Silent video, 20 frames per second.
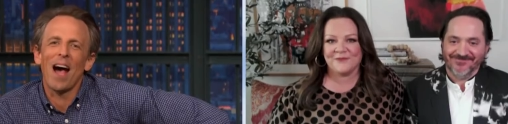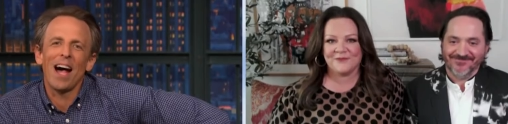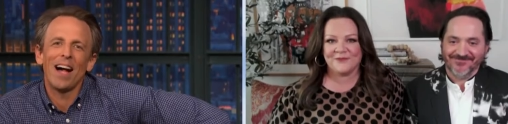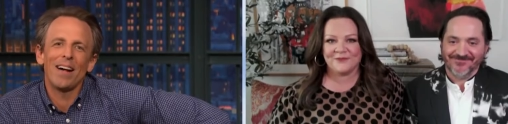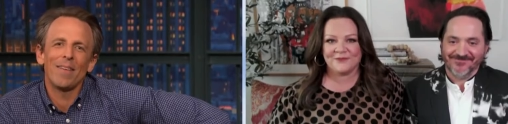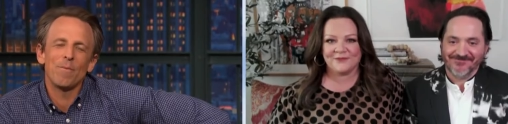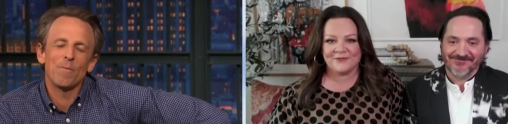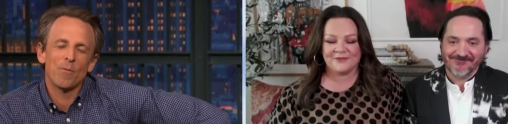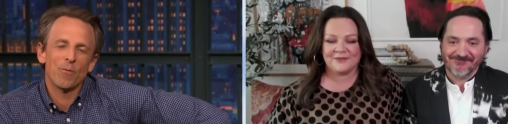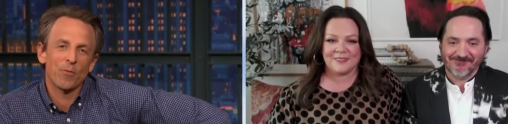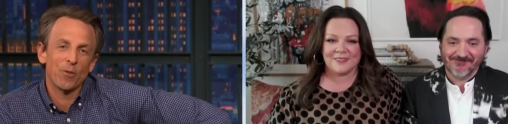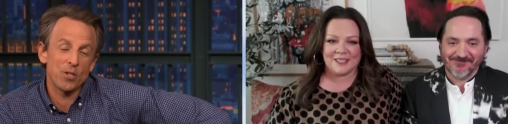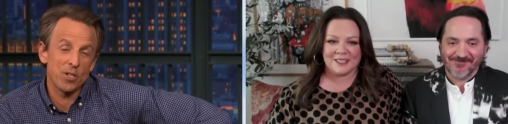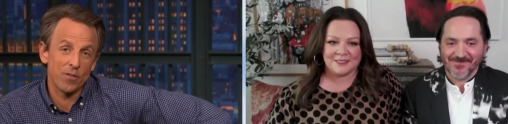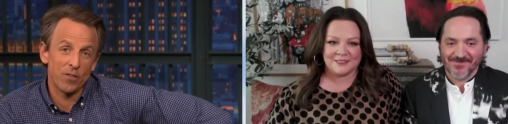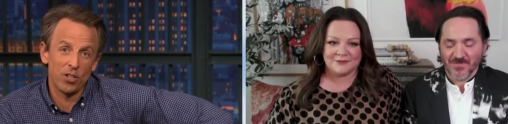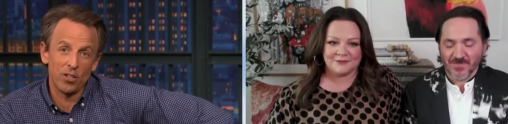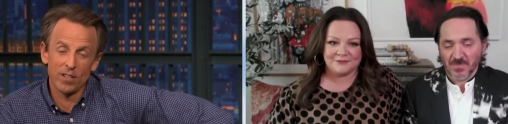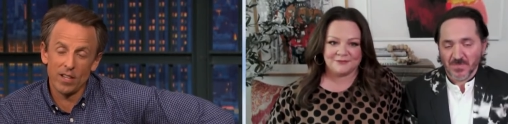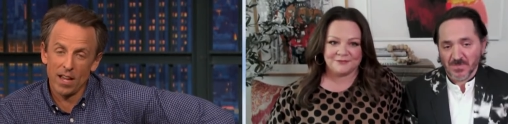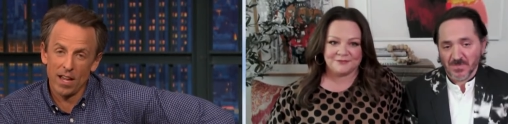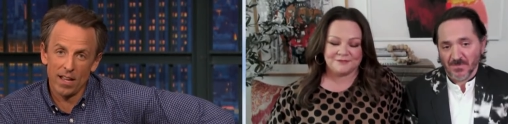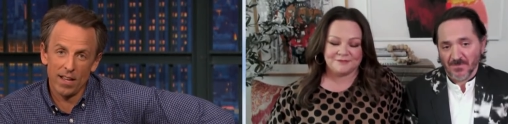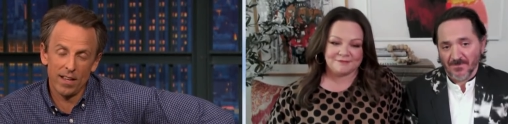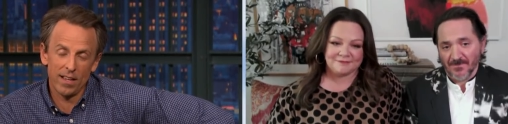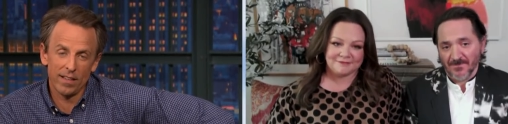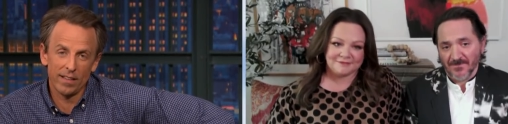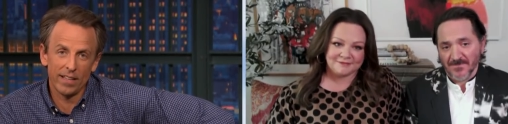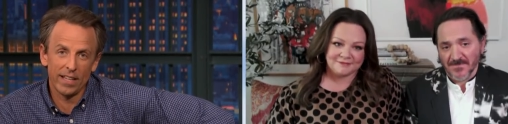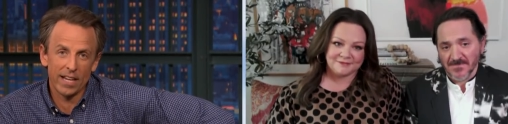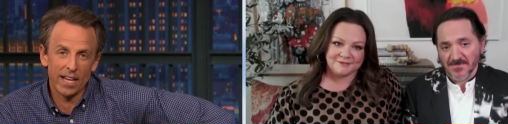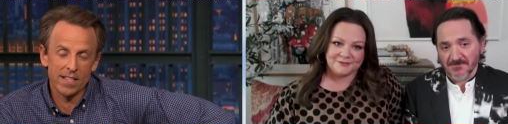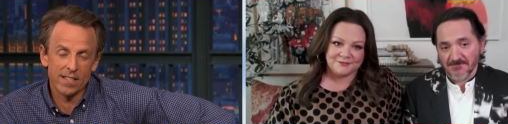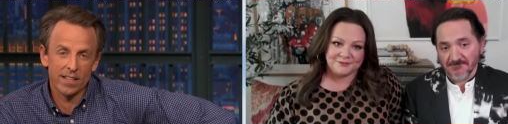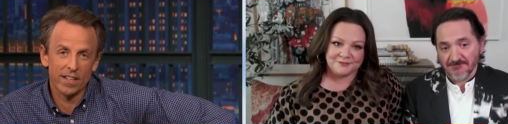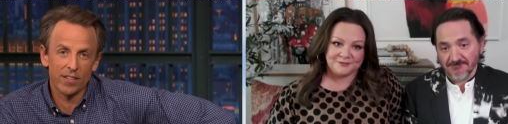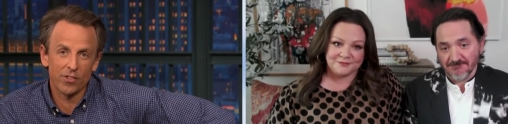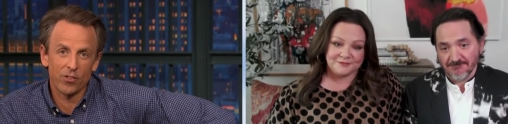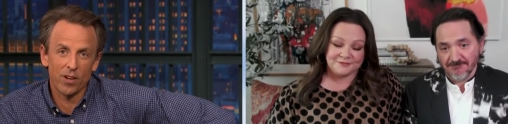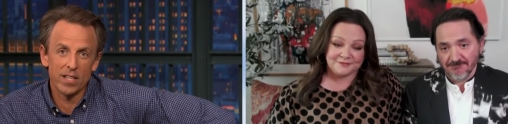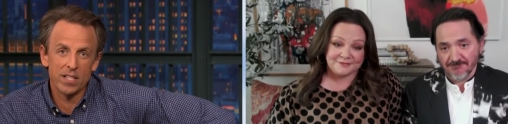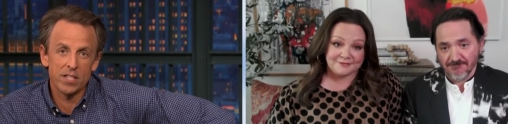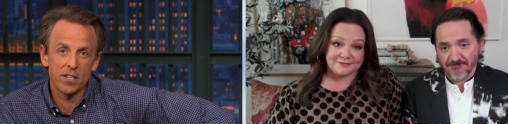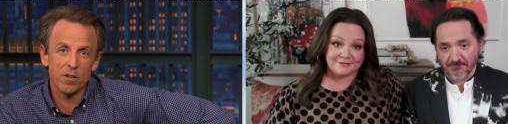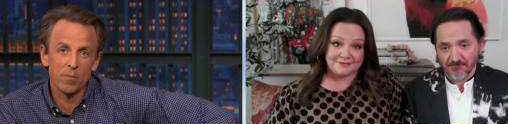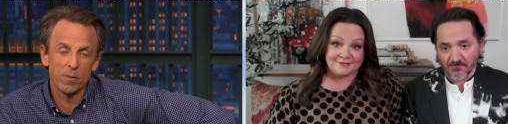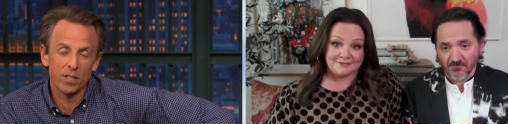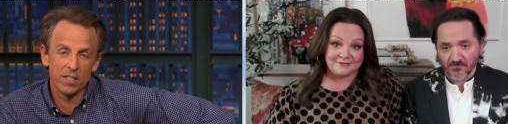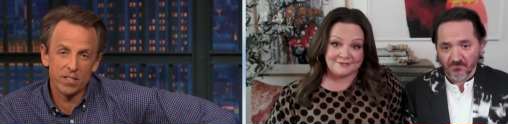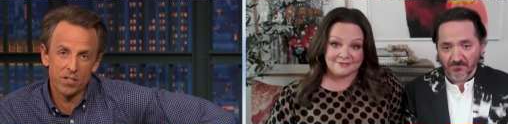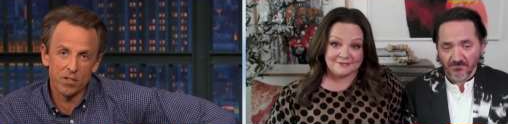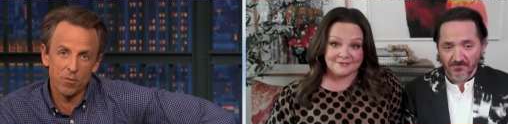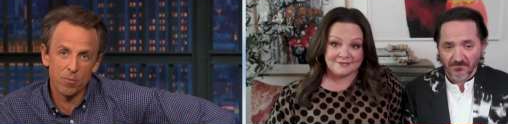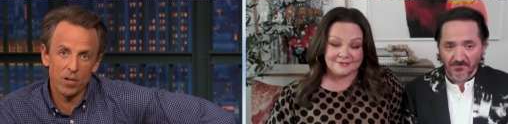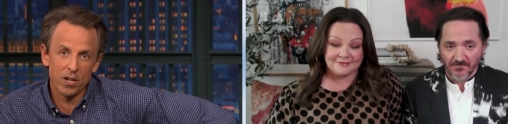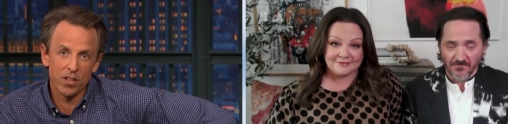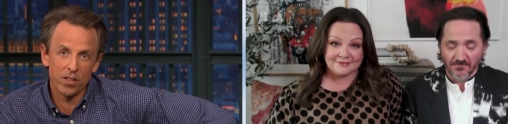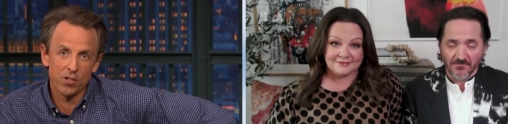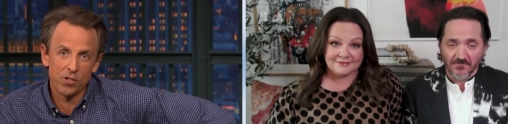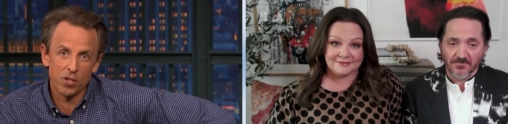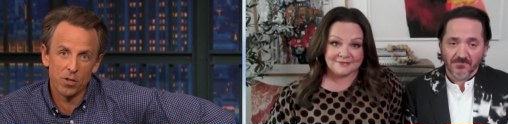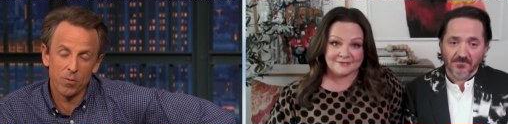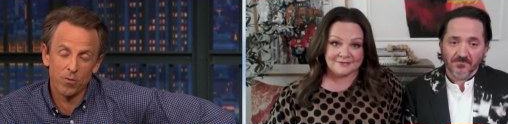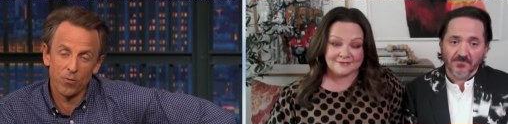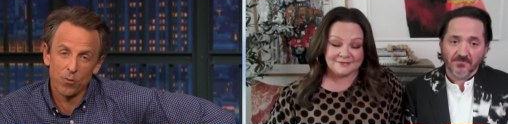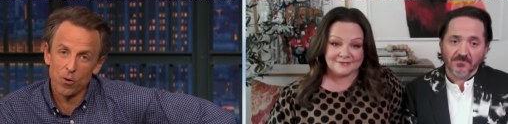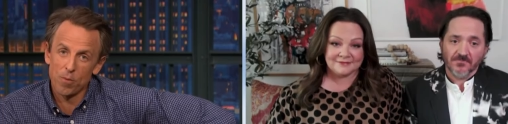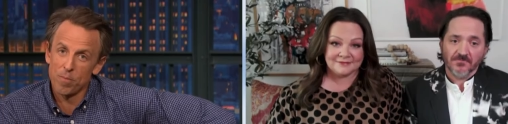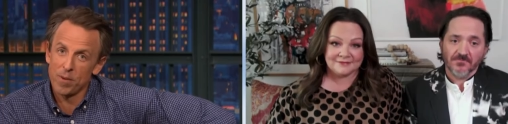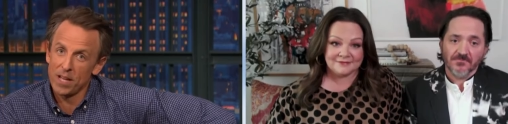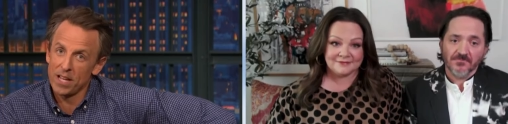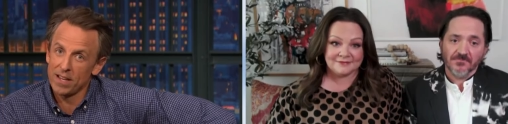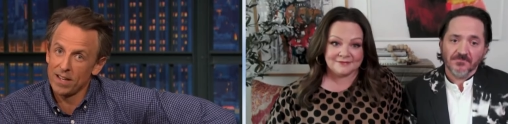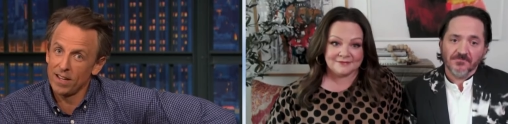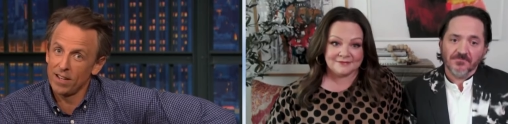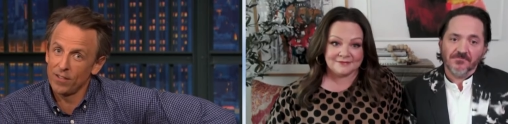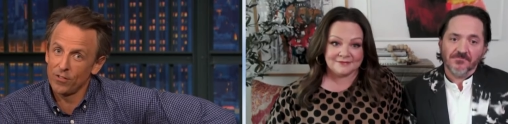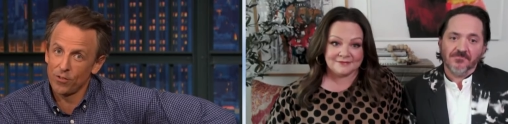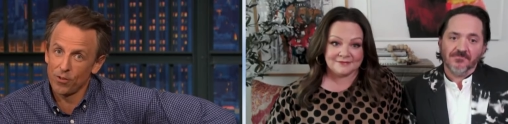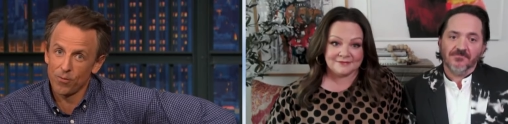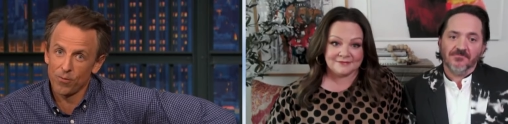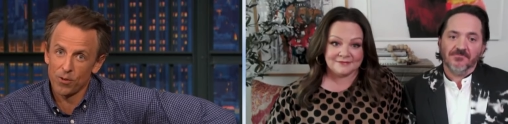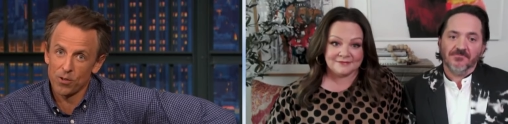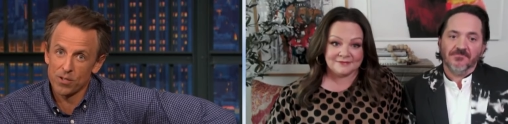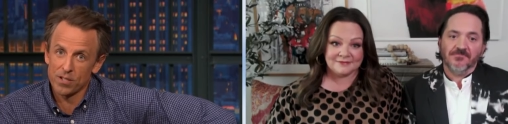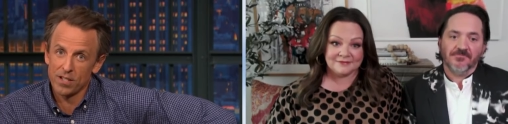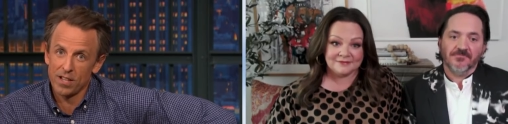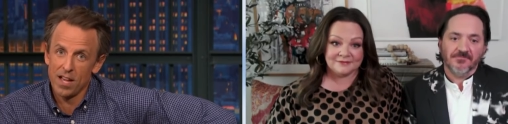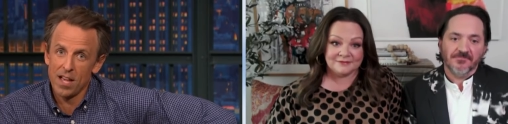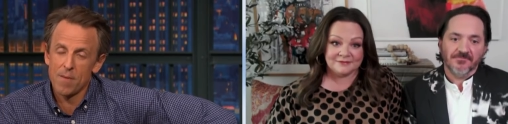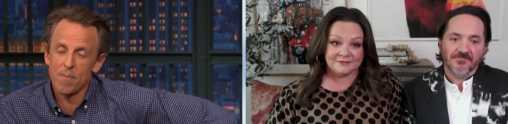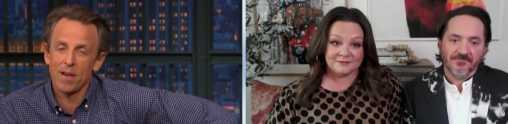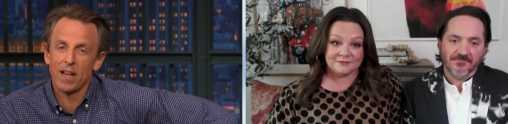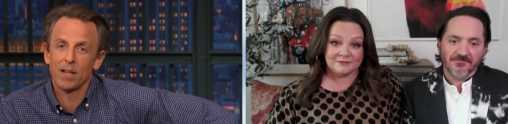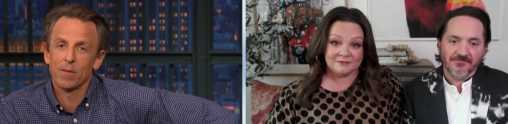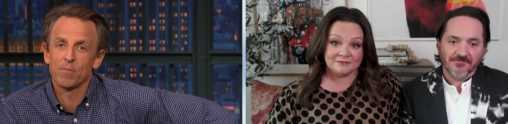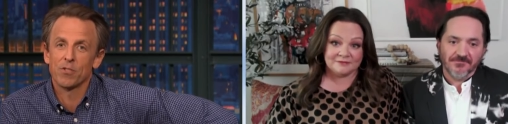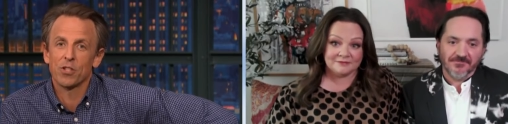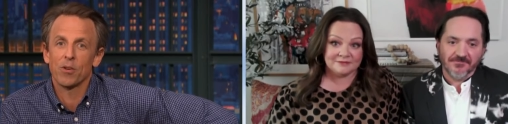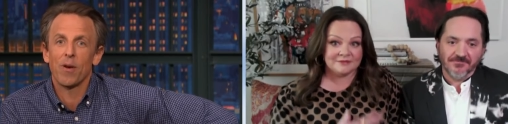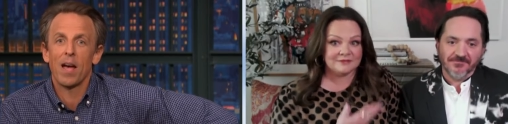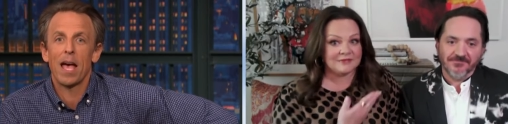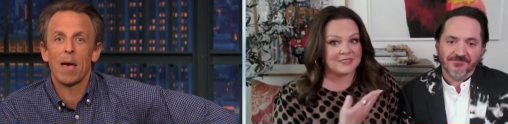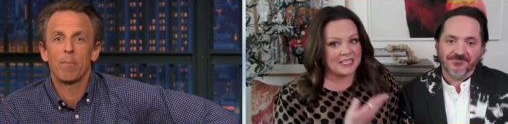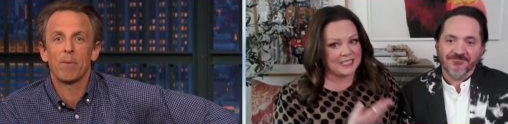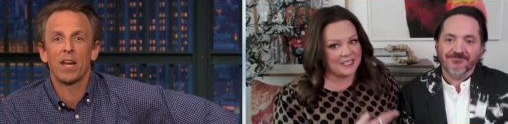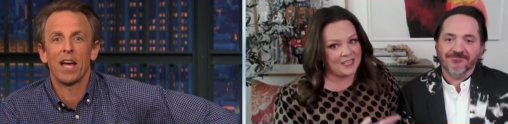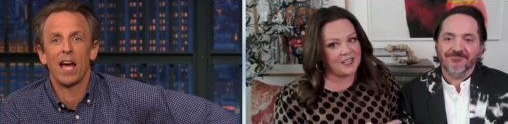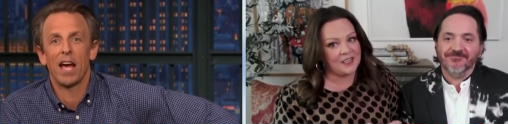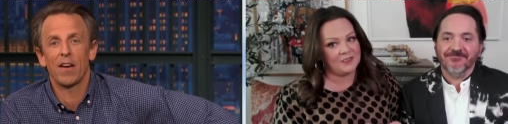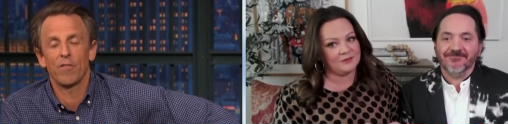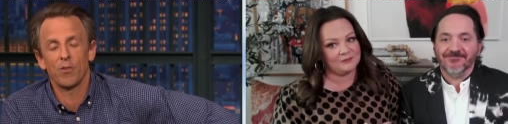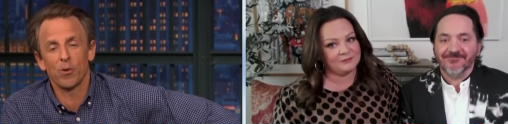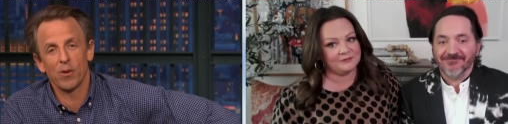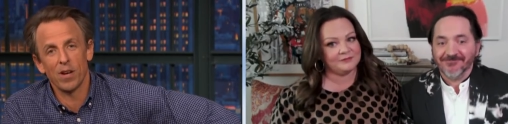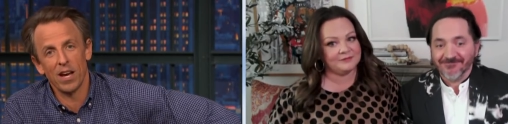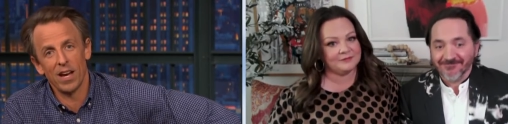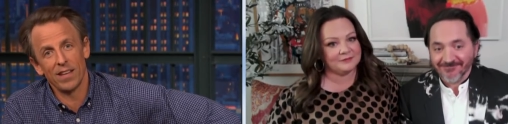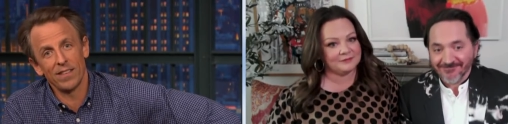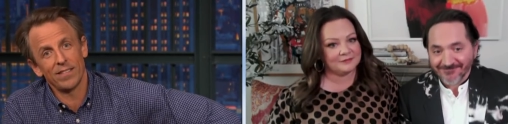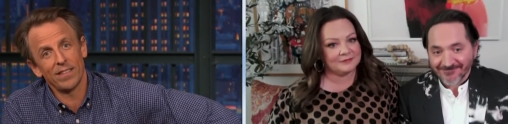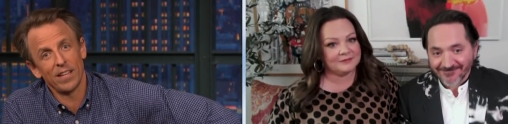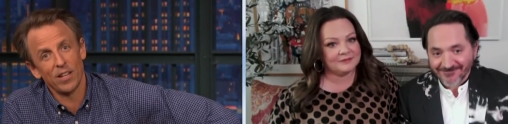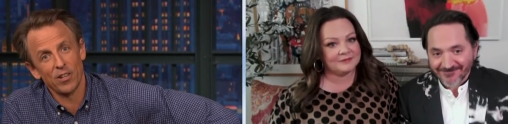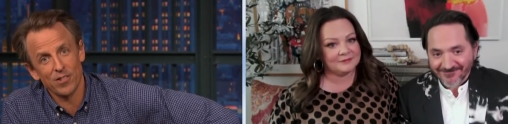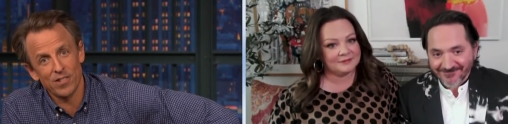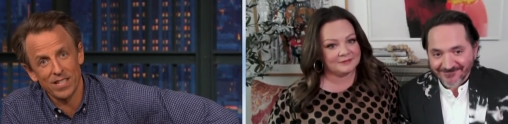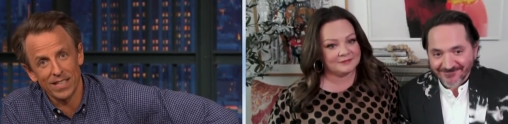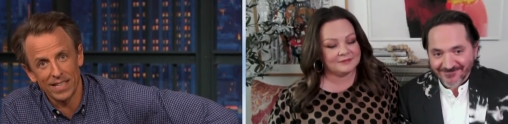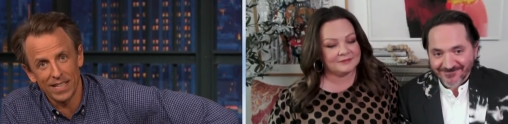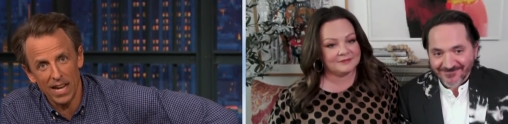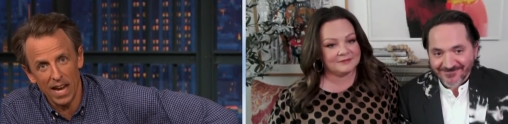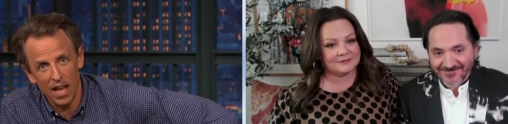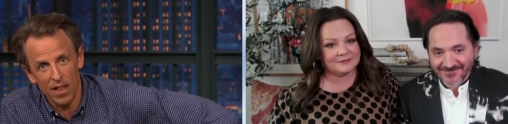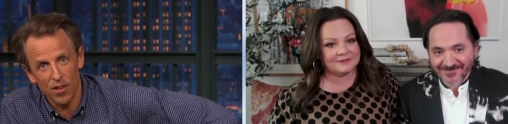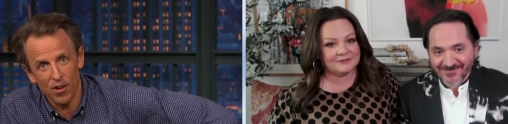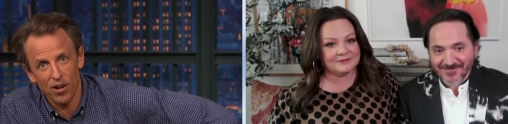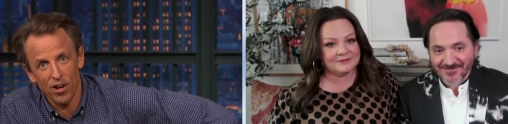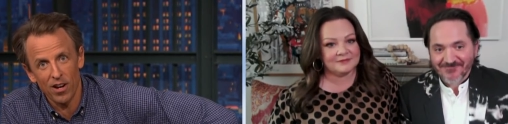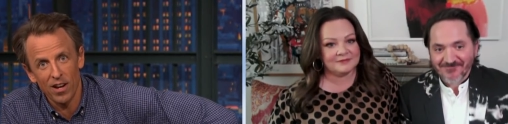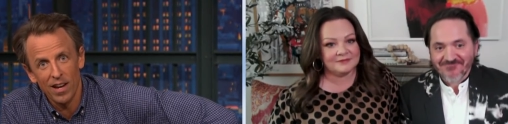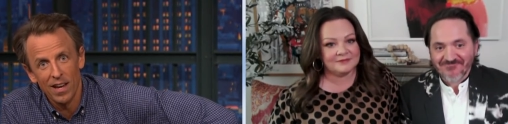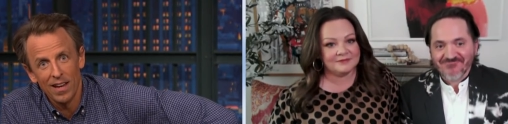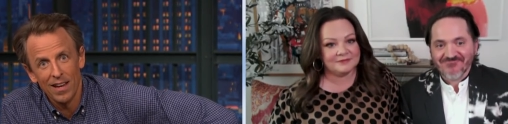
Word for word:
Speaker 1: um, first of all, uh, like I said, it's great to see you. Melissa, you've been on the show before. Ben, it is your first time. I'm so happy to have you guys here together.